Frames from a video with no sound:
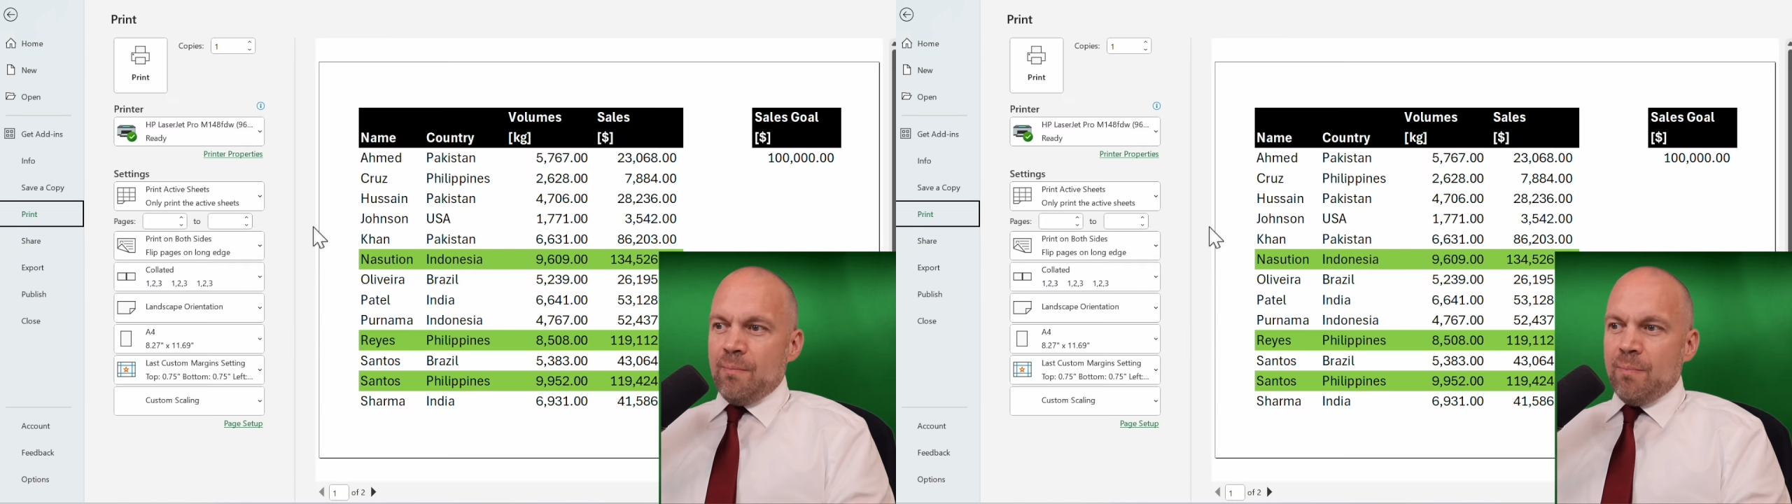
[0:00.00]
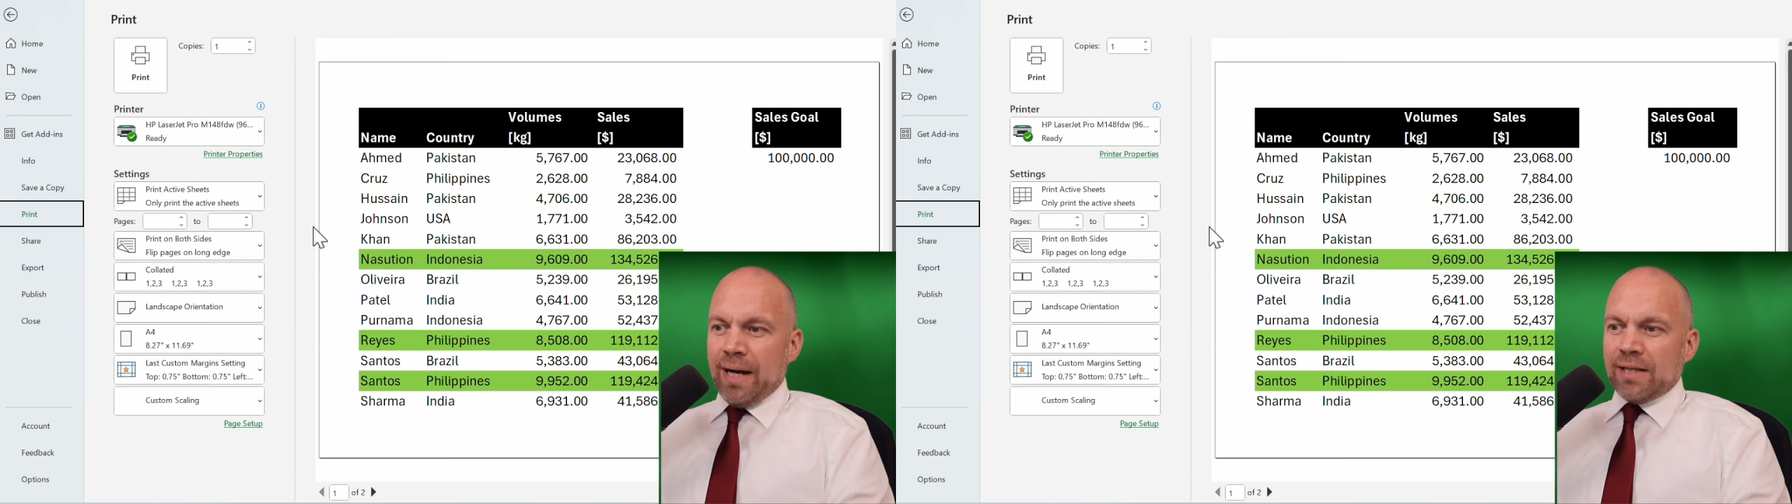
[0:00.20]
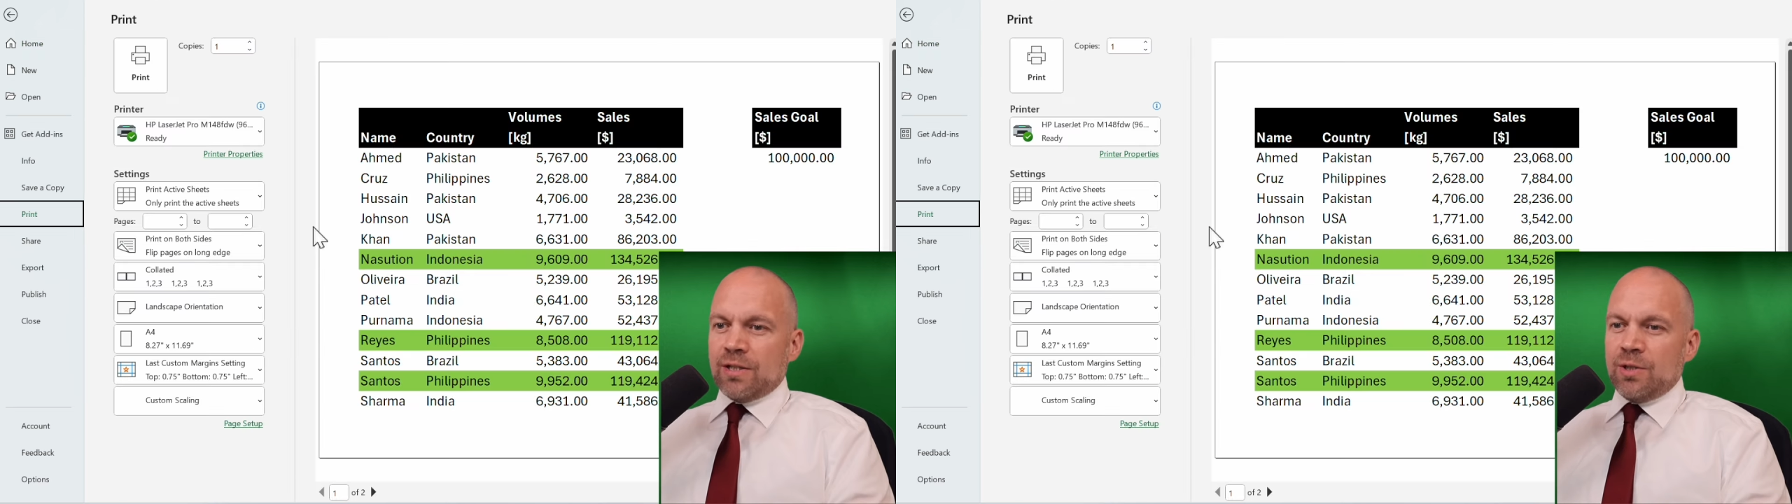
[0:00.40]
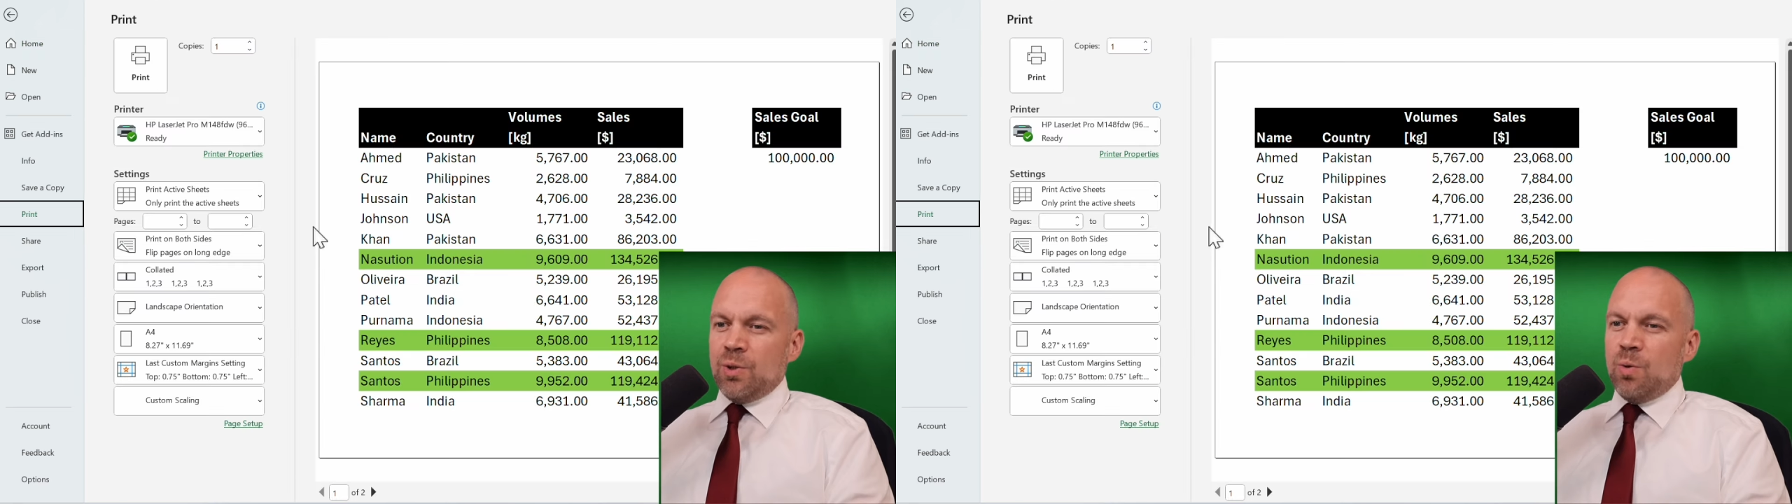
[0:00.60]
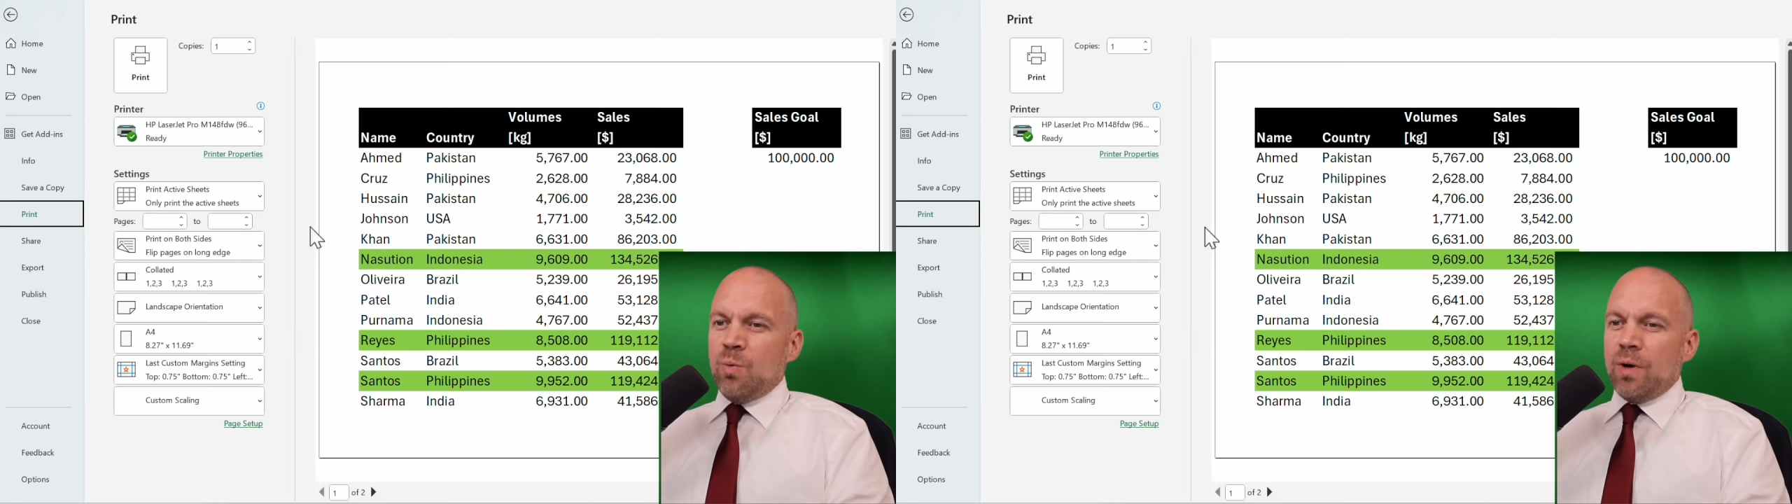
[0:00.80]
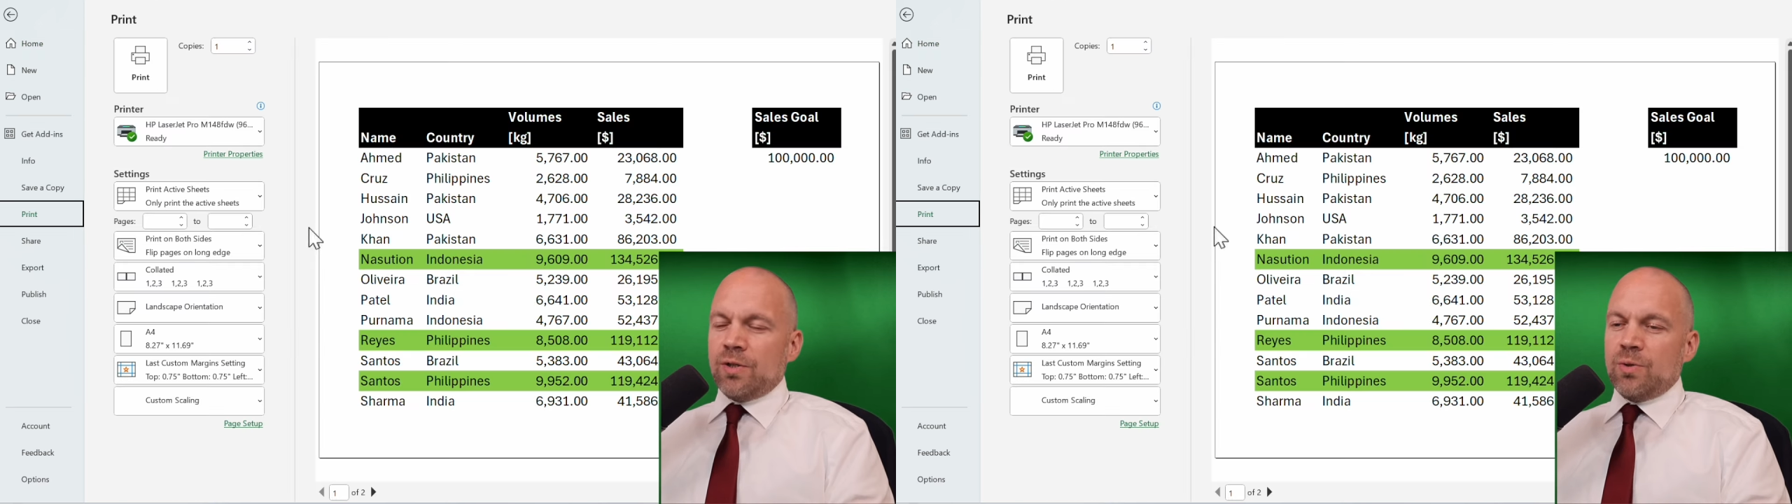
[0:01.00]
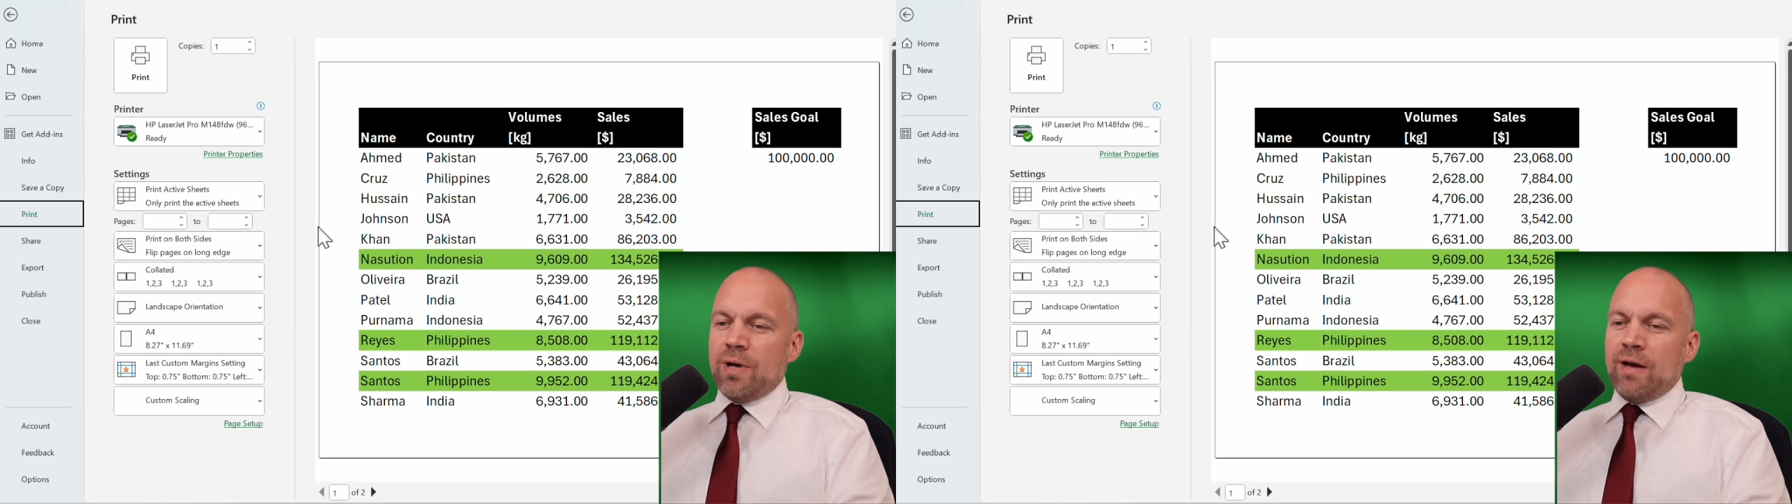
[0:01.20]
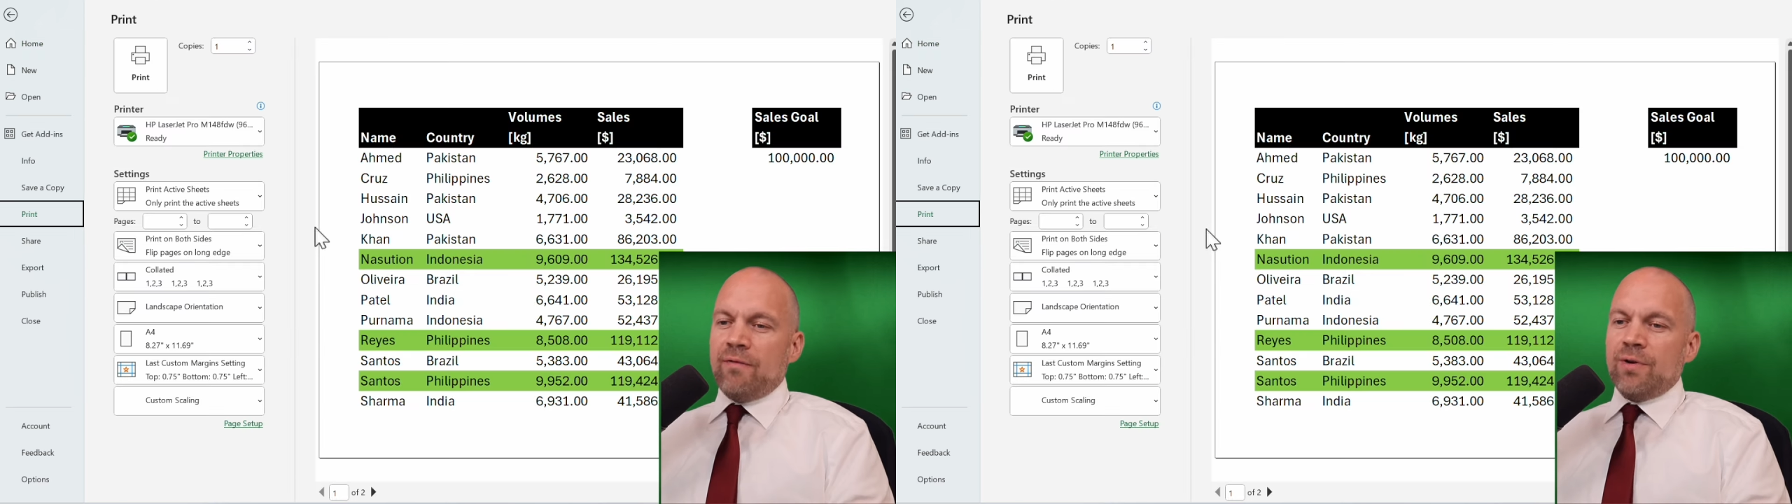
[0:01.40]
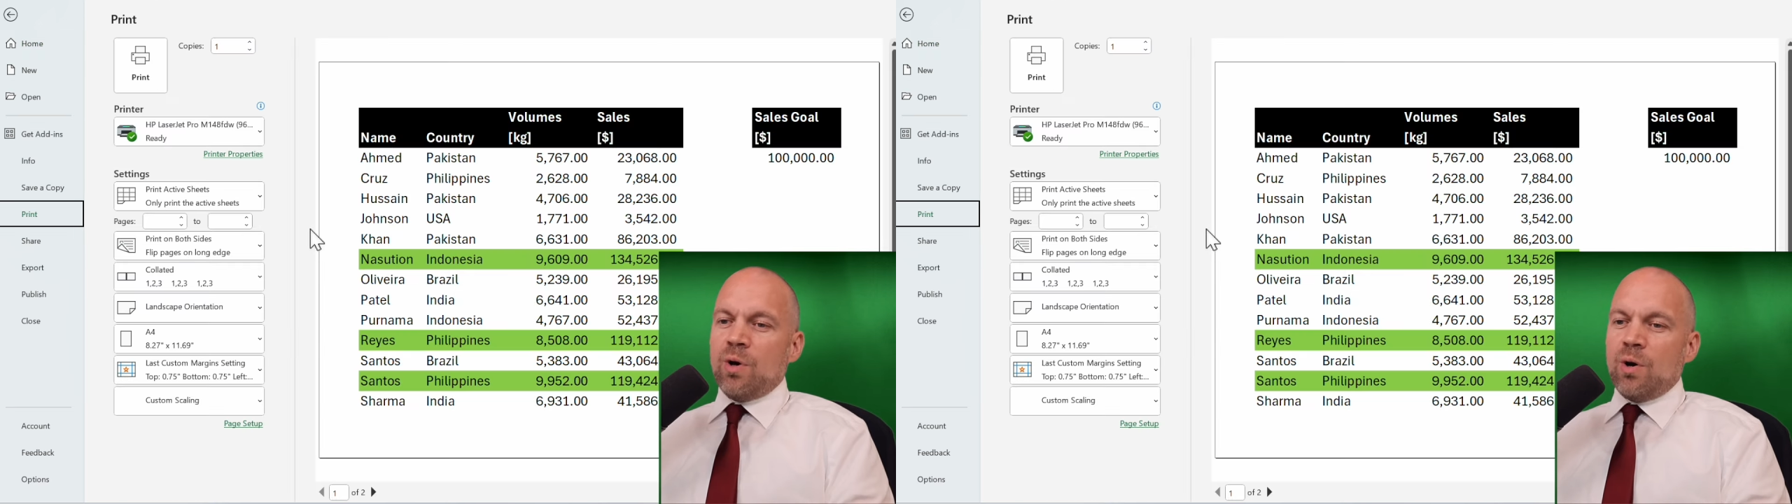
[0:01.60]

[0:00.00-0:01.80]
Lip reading: but you want to have it